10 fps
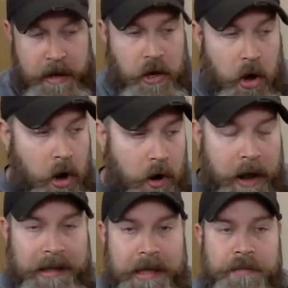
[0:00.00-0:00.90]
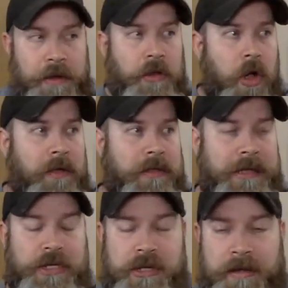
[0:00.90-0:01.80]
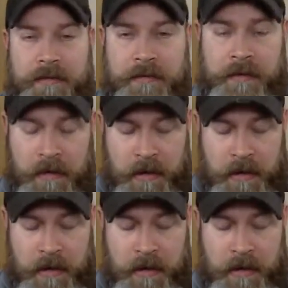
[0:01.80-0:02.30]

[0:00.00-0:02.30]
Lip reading: my car, I keep the cloth leashes.